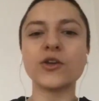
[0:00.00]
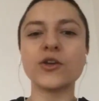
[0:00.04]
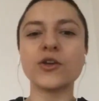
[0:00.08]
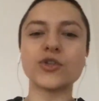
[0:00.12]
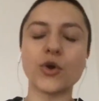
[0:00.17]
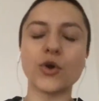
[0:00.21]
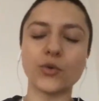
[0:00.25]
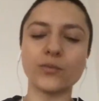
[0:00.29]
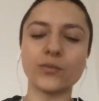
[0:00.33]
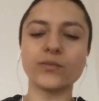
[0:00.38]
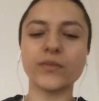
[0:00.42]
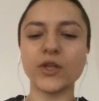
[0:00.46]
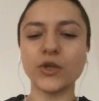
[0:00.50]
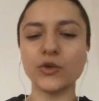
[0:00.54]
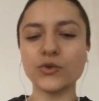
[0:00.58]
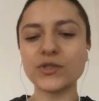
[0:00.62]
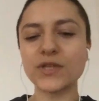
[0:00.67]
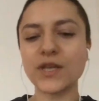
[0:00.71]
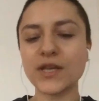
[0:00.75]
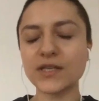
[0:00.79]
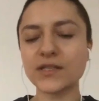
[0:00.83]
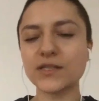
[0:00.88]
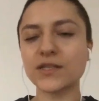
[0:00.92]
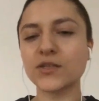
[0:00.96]
So
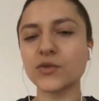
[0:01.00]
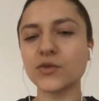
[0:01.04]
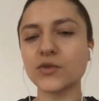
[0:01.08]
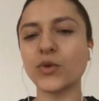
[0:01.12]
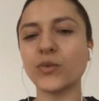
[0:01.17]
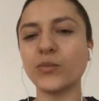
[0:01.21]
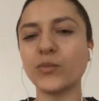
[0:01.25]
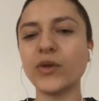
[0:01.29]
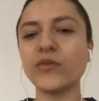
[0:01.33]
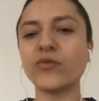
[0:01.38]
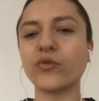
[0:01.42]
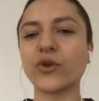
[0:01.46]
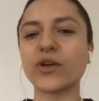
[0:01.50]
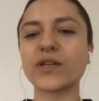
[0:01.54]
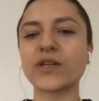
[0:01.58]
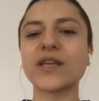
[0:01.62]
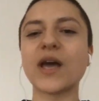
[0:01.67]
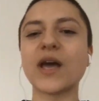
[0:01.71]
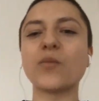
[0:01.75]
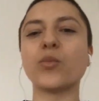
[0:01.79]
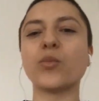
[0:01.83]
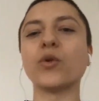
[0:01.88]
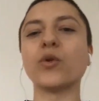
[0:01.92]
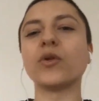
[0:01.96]
use cases would be, for
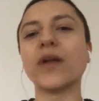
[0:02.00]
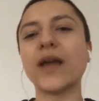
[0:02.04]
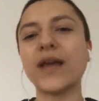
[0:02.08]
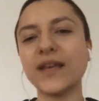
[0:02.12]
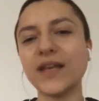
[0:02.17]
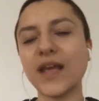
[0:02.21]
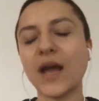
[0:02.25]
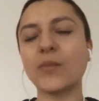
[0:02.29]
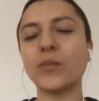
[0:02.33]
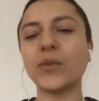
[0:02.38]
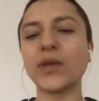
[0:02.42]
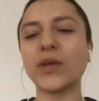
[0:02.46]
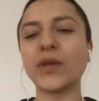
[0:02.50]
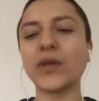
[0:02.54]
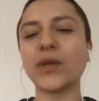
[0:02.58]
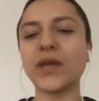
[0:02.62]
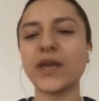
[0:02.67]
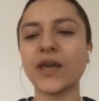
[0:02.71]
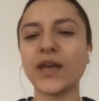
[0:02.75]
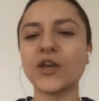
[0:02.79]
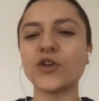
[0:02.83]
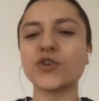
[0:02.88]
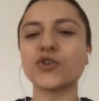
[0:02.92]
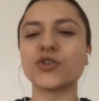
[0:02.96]
example, any
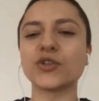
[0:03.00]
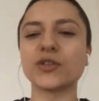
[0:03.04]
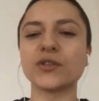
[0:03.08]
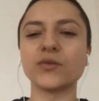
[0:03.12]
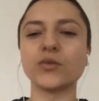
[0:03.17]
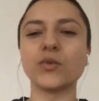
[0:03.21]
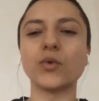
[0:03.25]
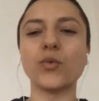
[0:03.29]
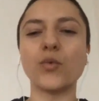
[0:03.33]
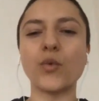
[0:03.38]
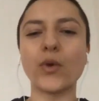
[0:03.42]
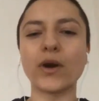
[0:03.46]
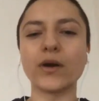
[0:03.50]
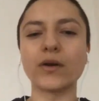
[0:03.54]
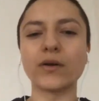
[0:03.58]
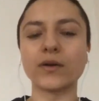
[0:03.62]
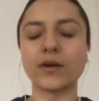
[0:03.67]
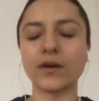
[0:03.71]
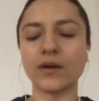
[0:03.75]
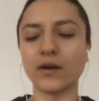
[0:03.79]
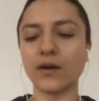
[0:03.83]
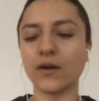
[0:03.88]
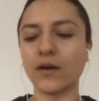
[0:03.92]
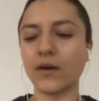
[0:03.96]
application where
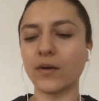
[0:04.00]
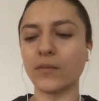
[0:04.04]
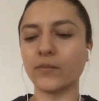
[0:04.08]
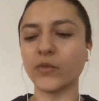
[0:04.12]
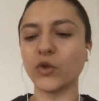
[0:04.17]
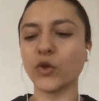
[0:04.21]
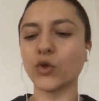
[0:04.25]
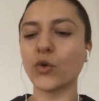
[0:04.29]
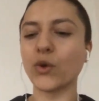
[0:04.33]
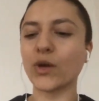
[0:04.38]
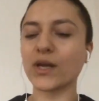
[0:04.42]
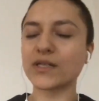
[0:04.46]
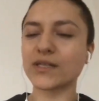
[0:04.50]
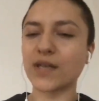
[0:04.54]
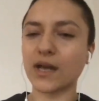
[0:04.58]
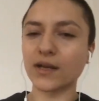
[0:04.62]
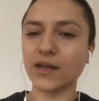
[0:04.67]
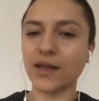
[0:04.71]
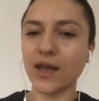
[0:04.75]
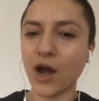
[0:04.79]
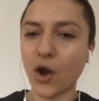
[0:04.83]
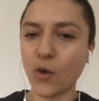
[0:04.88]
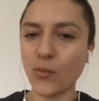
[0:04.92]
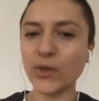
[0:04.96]
you know
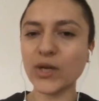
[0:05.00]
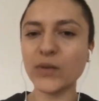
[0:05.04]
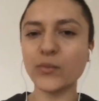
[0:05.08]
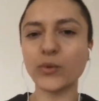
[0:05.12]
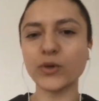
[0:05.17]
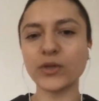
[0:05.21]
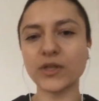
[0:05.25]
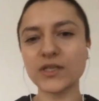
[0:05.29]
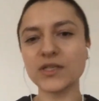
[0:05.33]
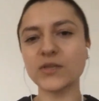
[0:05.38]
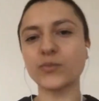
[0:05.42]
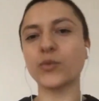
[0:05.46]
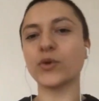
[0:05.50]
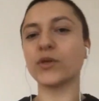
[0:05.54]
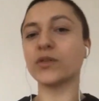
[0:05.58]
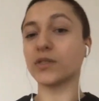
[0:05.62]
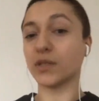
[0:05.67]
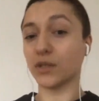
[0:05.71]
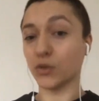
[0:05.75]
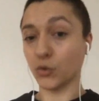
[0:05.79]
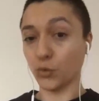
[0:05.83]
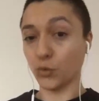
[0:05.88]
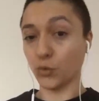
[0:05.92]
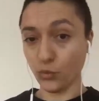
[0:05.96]
exactly how many participants
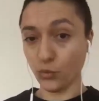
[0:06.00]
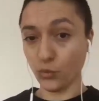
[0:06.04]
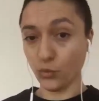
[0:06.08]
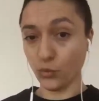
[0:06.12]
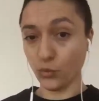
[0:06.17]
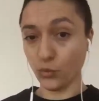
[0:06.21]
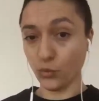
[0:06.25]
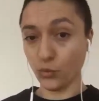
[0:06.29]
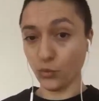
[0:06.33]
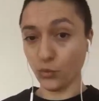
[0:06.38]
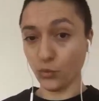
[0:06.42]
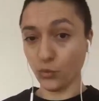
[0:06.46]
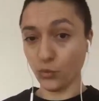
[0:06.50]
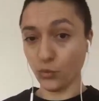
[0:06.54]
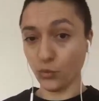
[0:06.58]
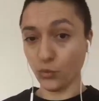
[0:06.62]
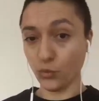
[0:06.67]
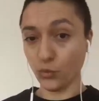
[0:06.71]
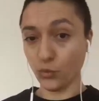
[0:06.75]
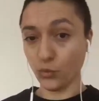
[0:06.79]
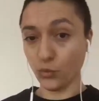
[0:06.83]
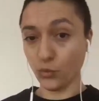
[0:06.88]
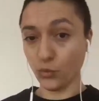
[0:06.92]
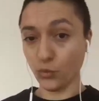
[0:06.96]
and who they are,
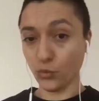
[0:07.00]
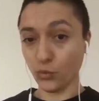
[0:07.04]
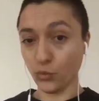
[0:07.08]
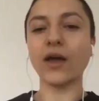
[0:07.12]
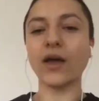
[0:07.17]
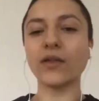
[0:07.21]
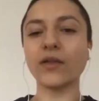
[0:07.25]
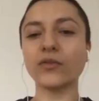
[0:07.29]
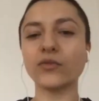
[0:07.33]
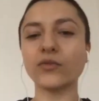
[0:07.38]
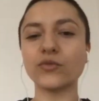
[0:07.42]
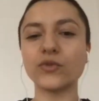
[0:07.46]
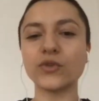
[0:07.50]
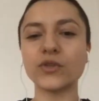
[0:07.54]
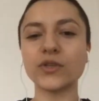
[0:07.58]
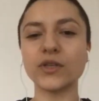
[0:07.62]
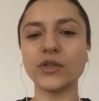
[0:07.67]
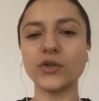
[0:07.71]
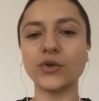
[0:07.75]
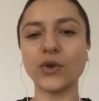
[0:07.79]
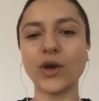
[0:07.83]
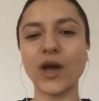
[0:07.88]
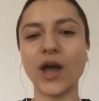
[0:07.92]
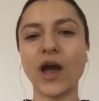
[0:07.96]
and
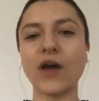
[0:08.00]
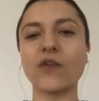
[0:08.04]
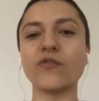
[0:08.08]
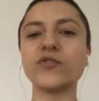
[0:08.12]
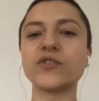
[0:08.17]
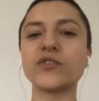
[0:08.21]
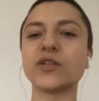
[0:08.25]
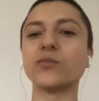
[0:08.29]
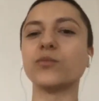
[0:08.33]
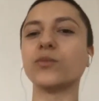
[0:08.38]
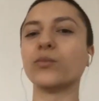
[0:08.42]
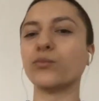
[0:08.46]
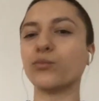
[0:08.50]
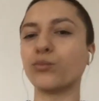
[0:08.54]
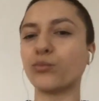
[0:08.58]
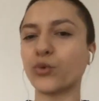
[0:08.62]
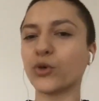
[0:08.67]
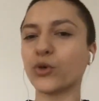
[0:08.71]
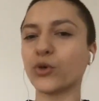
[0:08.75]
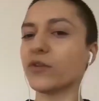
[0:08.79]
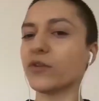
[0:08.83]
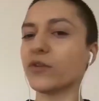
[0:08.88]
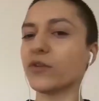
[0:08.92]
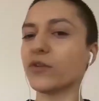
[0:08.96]
you have some
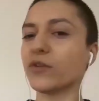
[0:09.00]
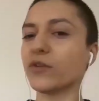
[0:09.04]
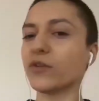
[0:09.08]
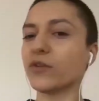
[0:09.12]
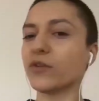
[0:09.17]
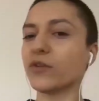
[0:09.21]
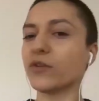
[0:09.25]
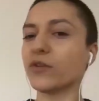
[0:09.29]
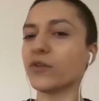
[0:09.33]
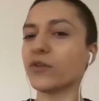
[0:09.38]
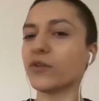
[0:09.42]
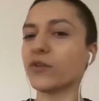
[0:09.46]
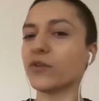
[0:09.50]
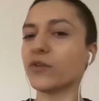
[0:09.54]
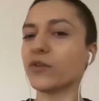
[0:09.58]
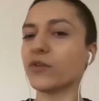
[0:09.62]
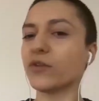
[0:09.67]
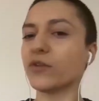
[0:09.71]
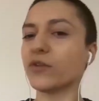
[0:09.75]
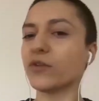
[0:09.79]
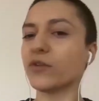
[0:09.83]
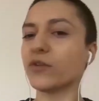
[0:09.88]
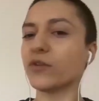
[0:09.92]
predefined set of rules.